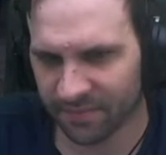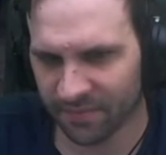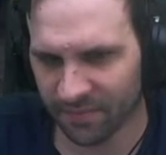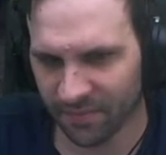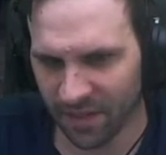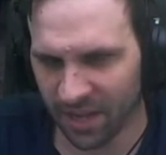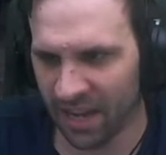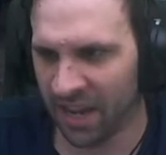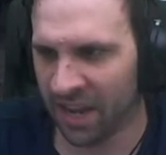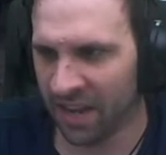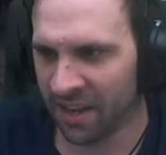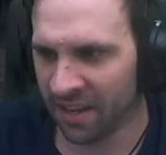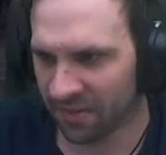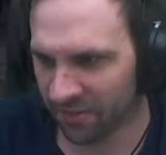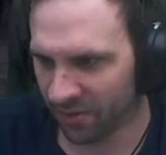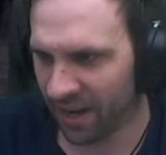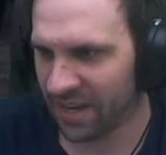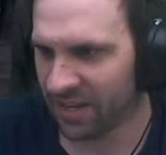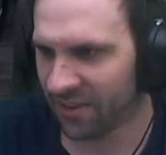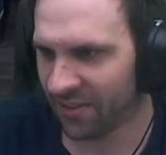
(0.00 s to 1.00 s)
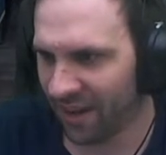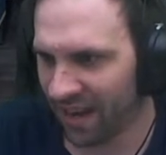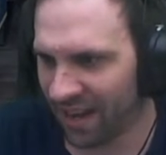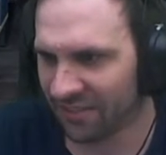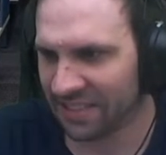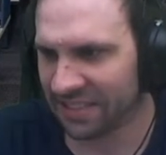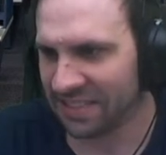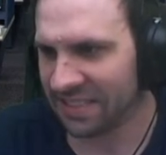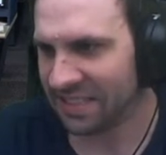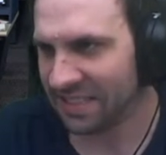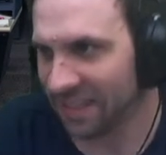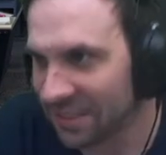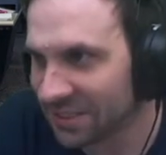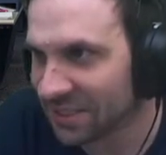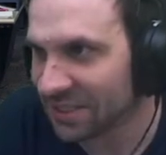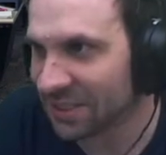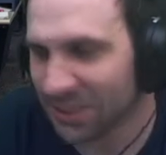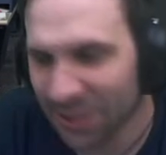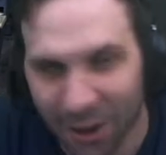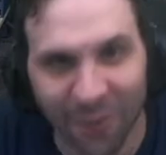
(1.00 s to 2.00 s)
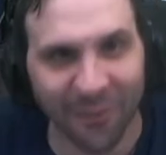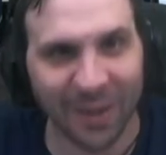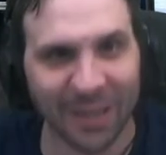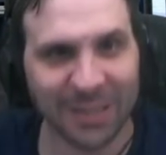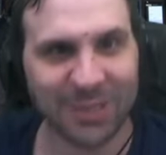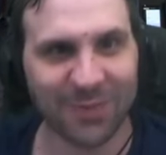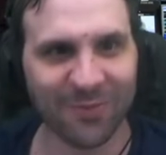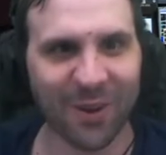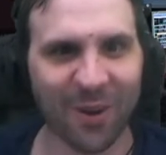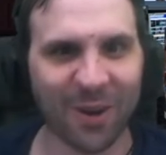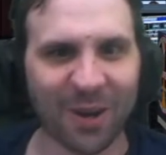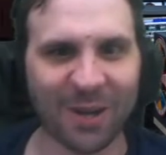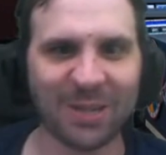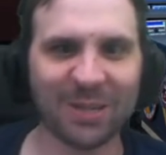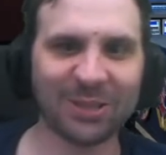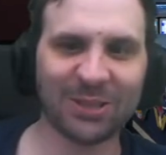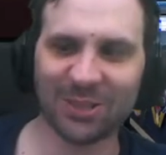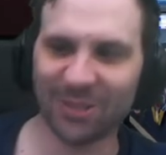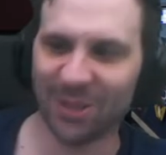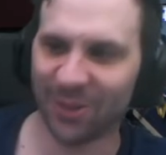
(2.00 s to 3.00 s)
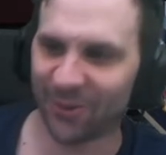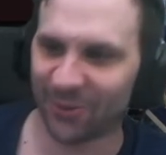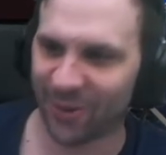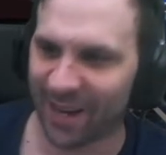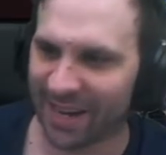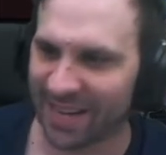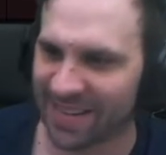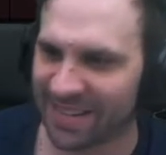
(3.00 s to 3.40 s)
Yeah, right, Grab? It sucks so much more. You're so right.